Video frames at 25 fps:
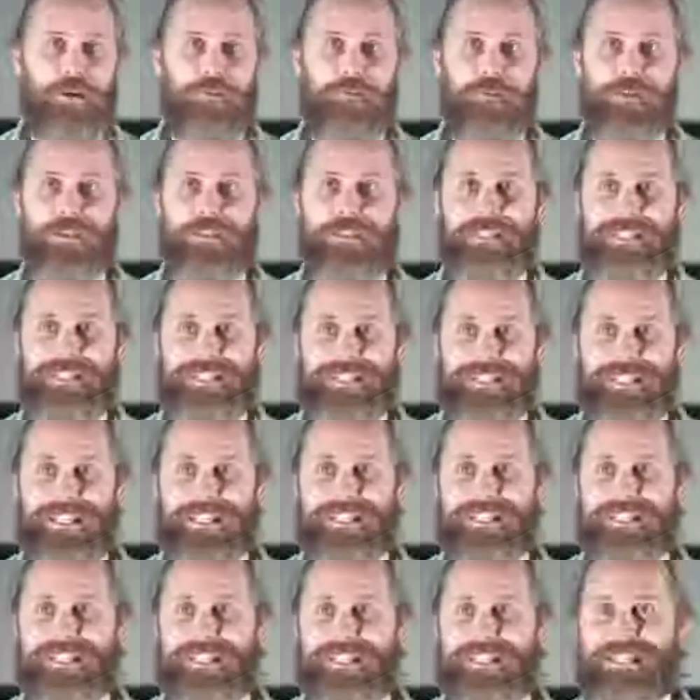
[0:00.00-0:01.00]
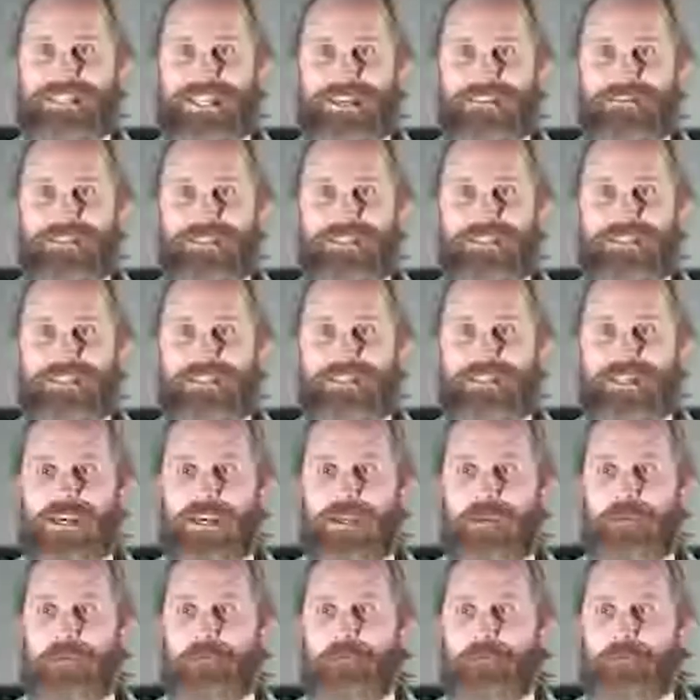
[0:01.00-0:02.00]
verses 6 to 7
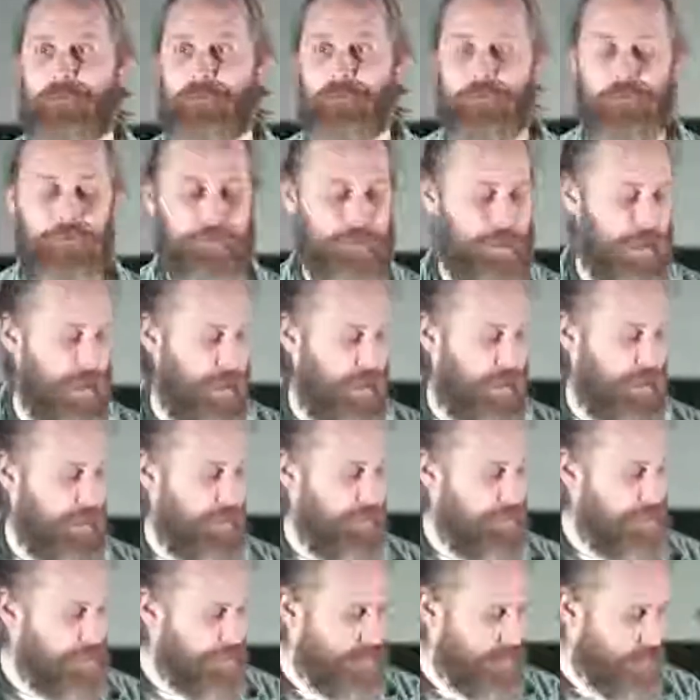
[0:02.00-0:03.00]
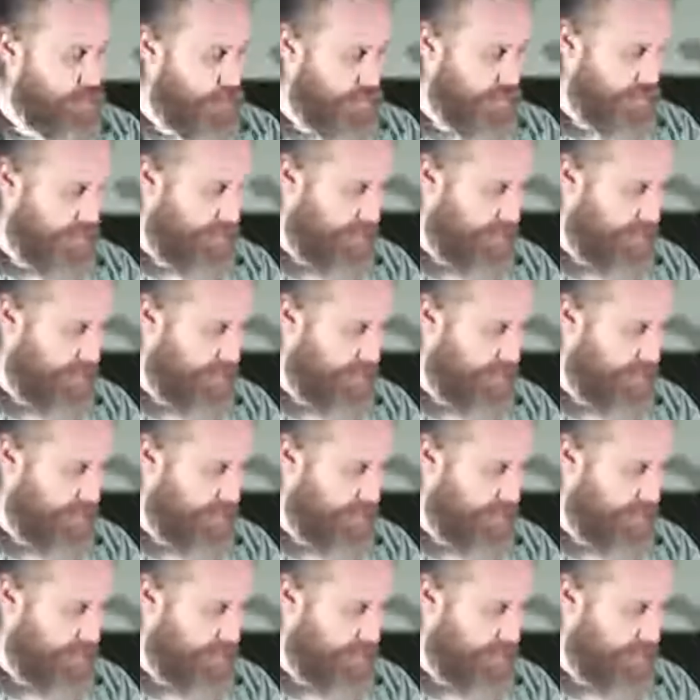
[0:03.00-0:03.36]
today. And this is what it